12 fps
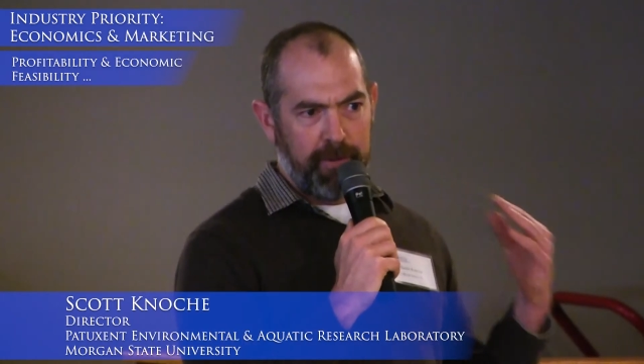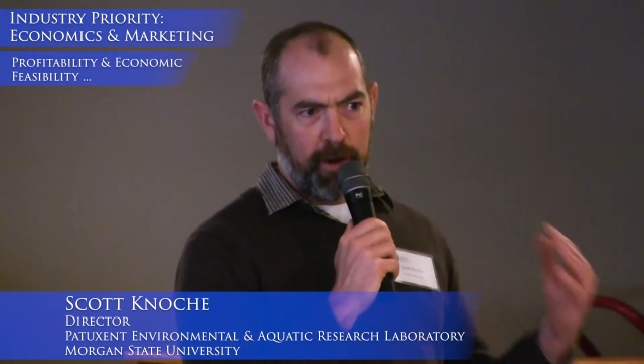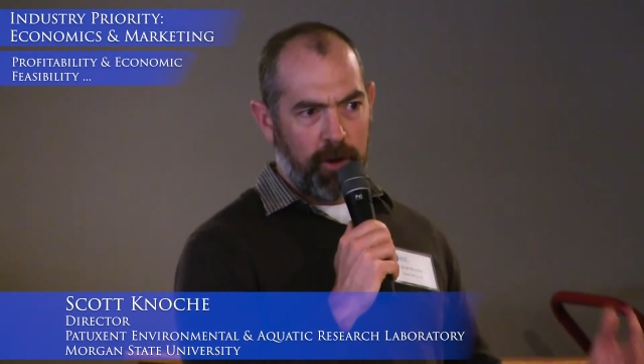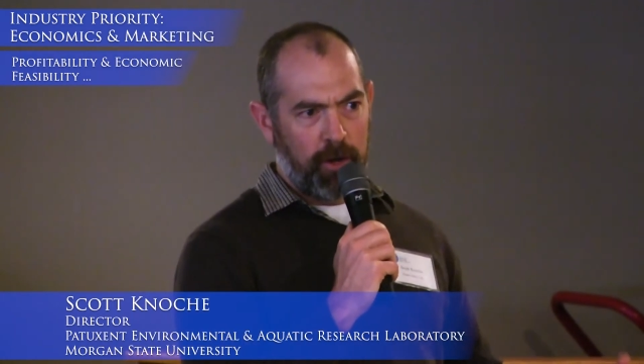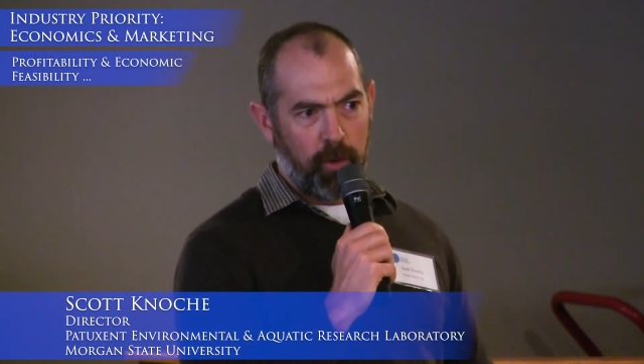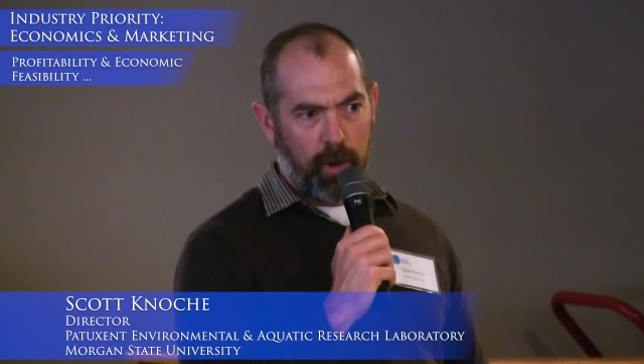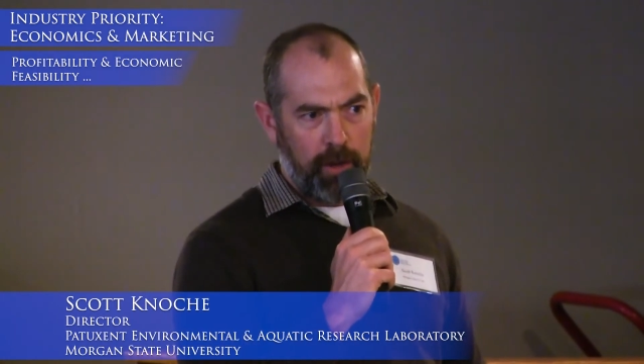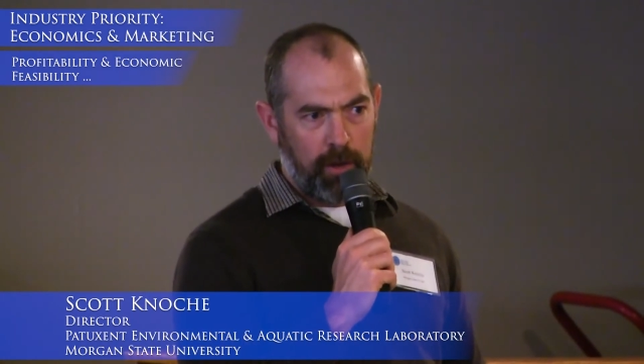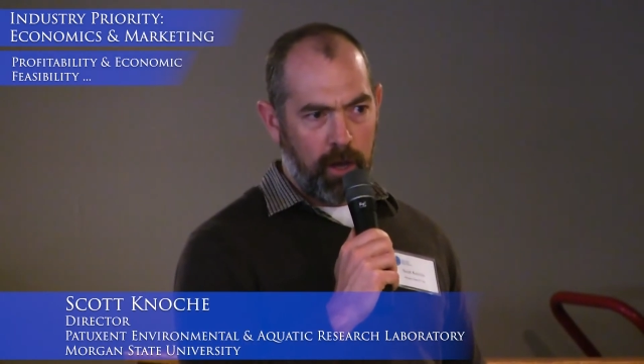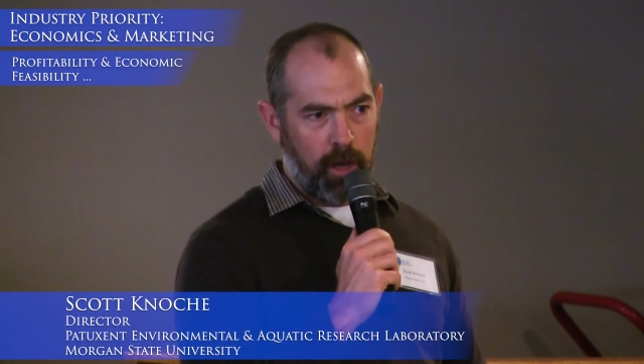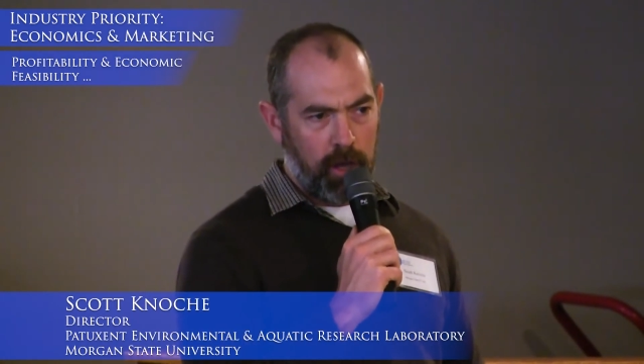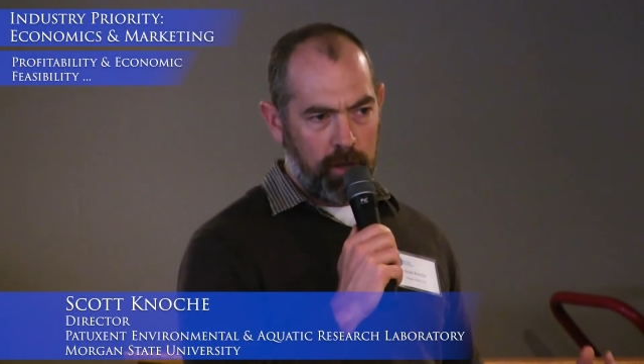a very
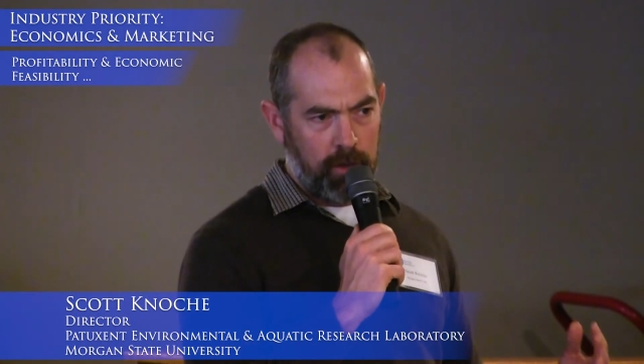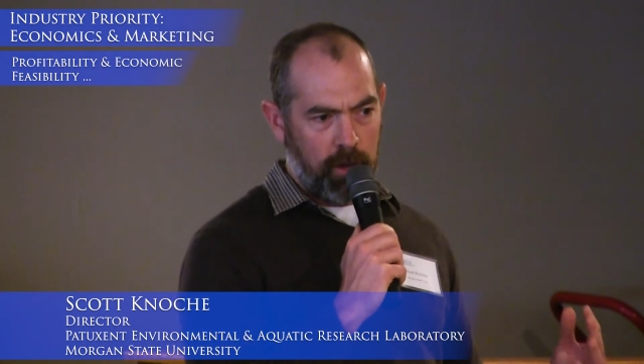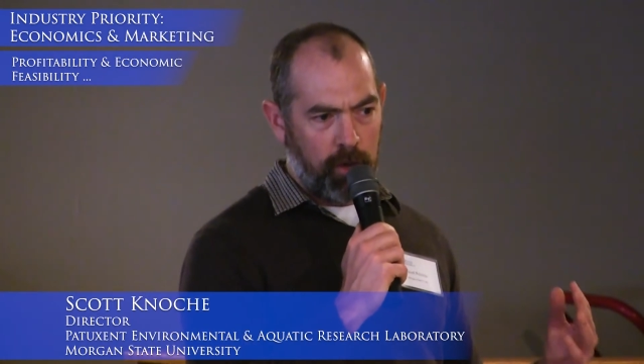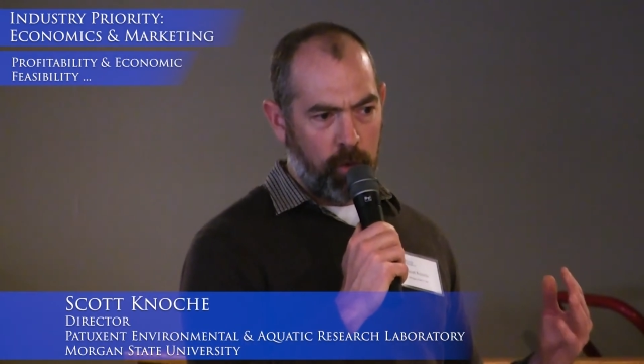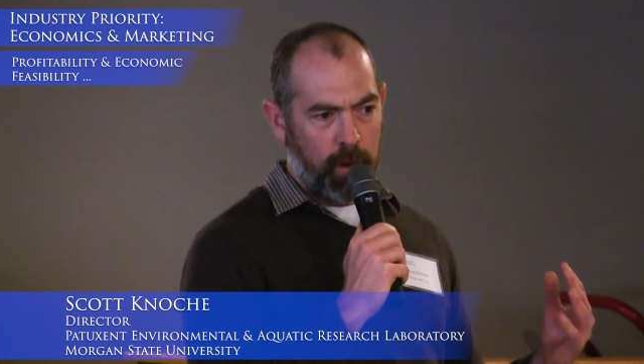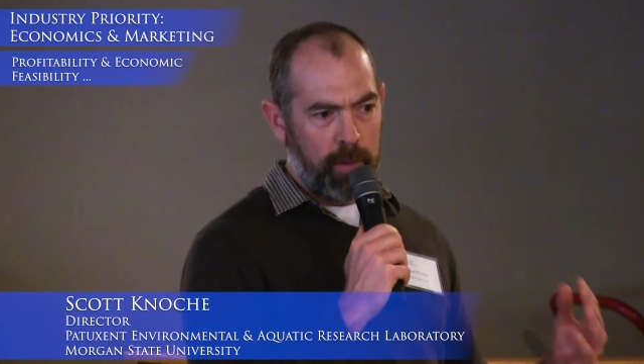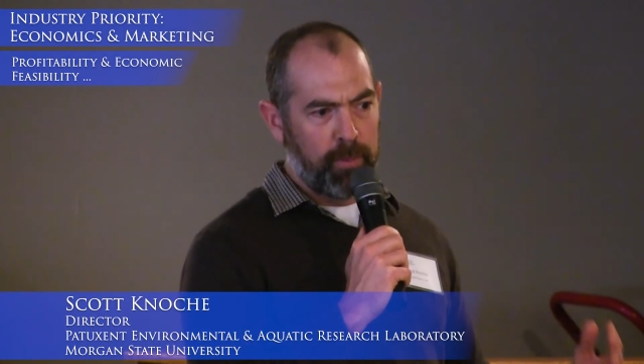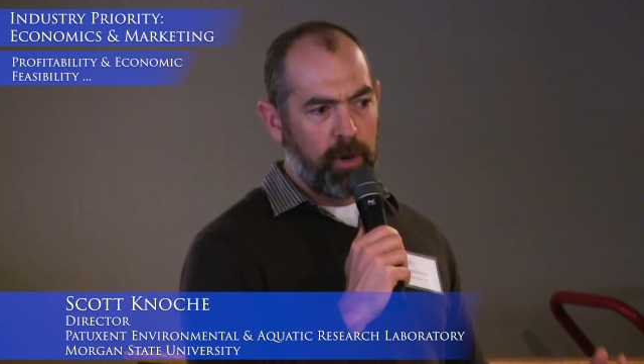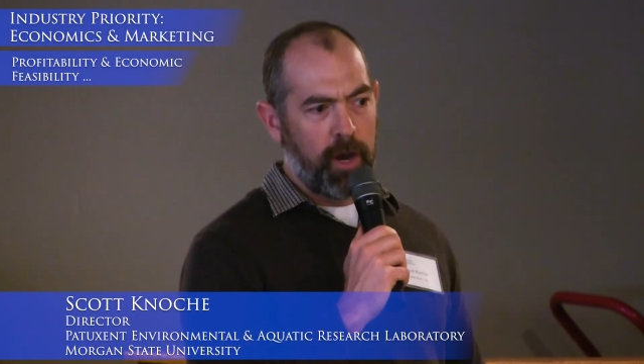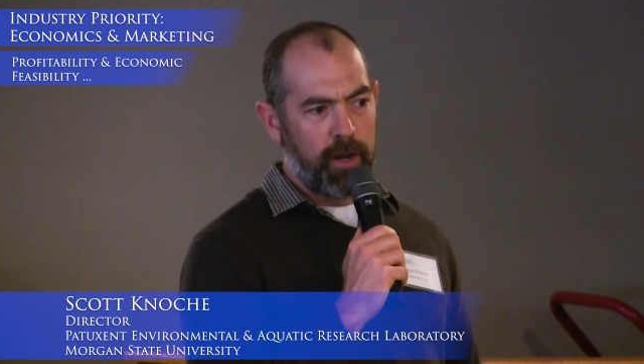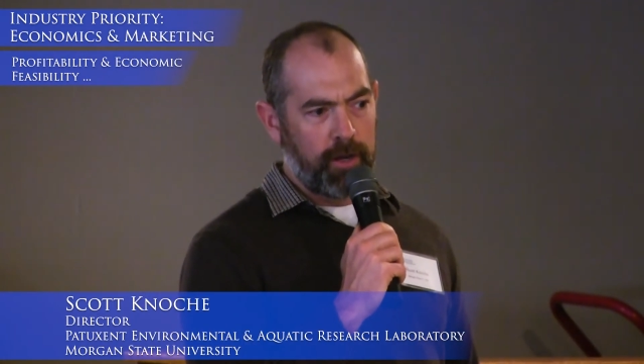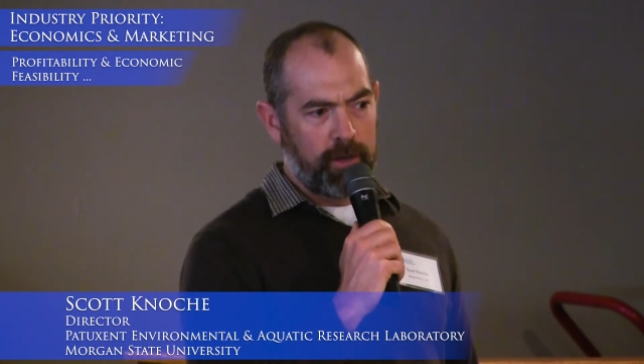great, uh, a great
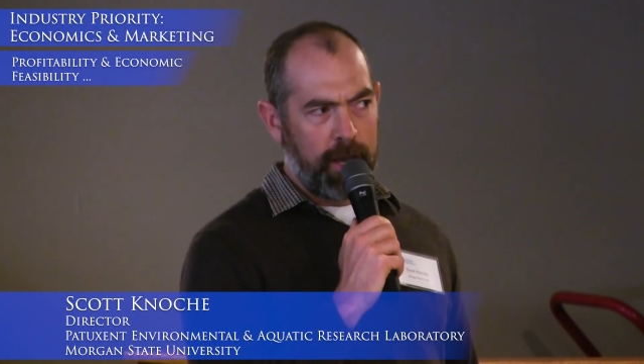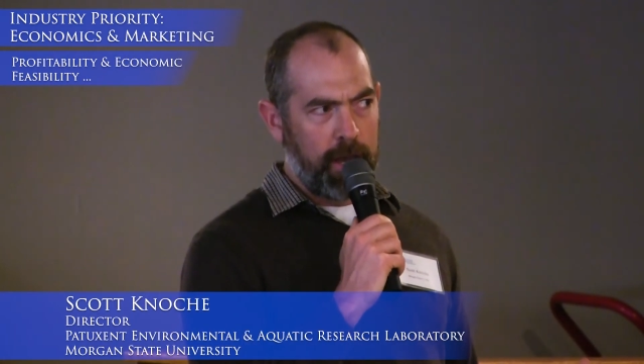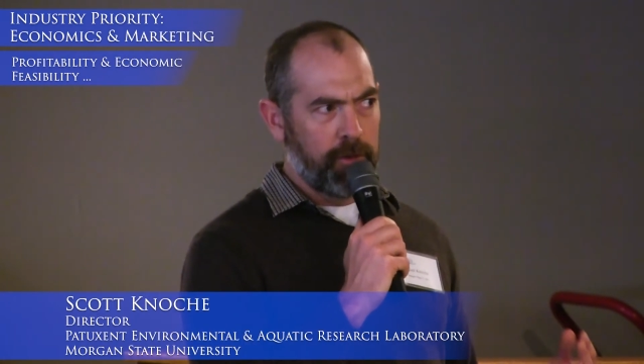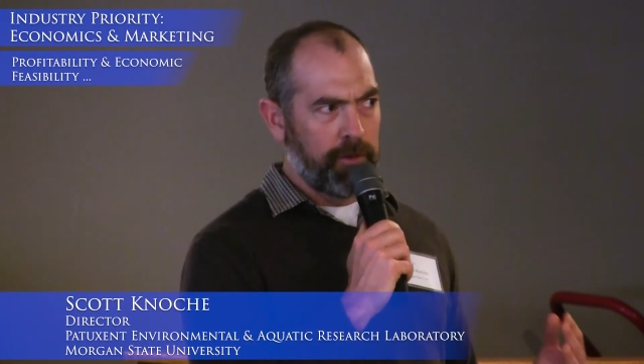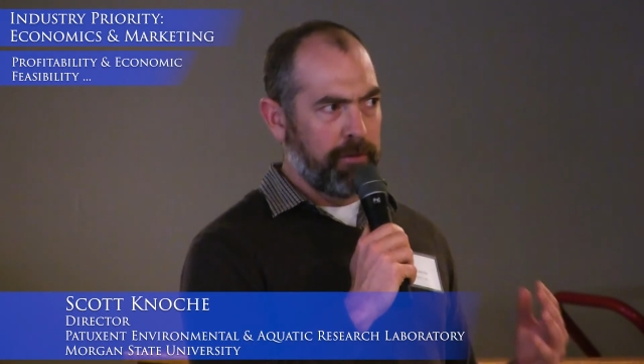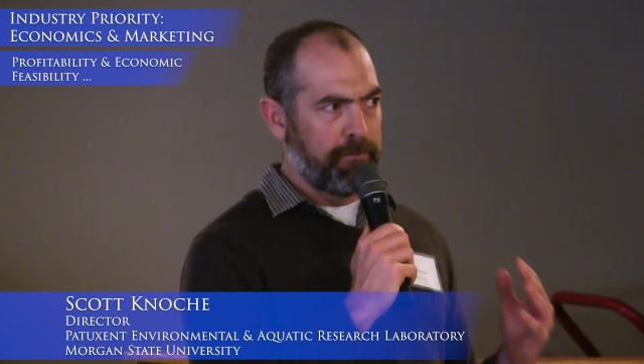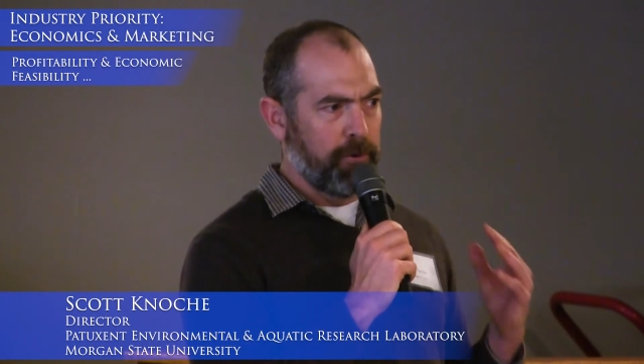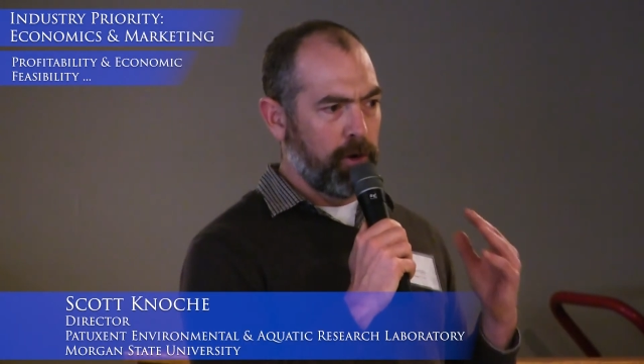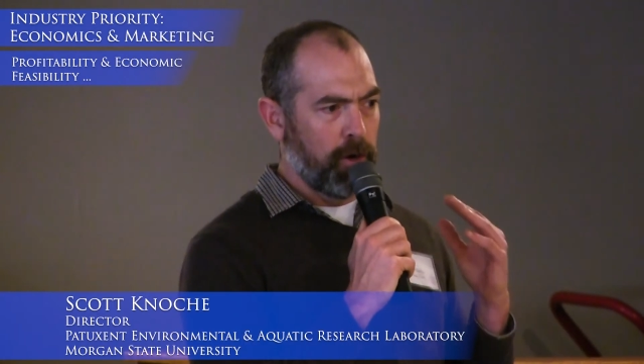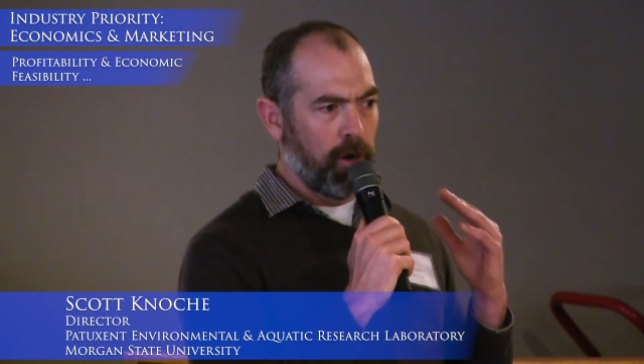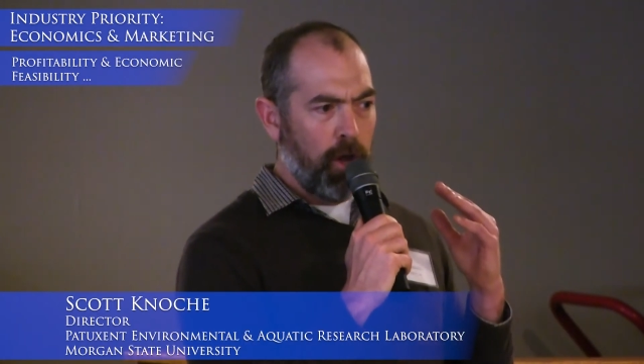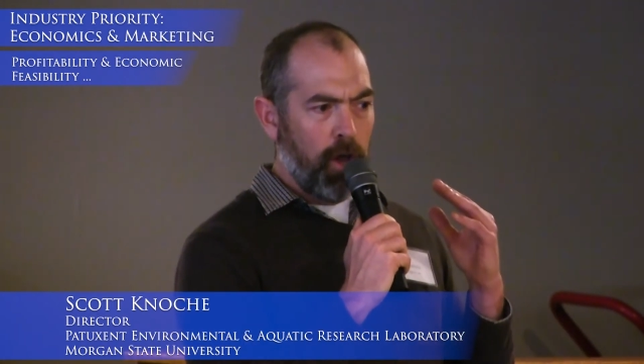product not only
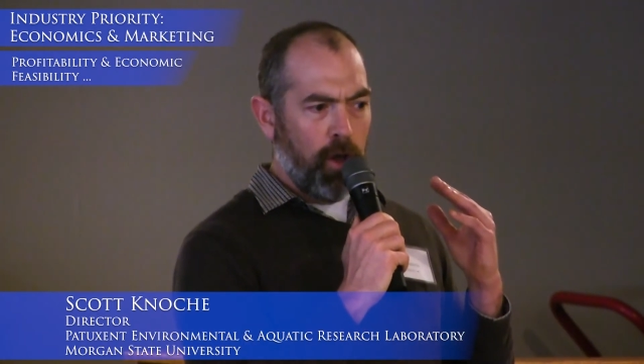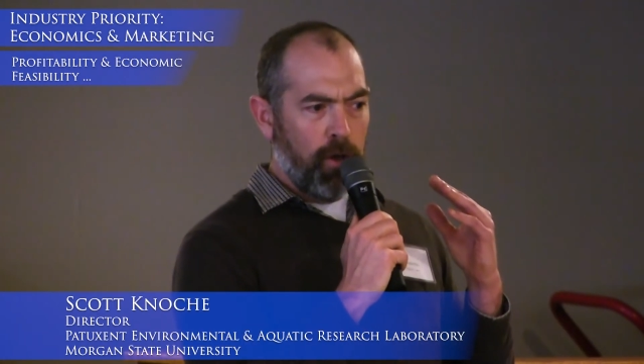for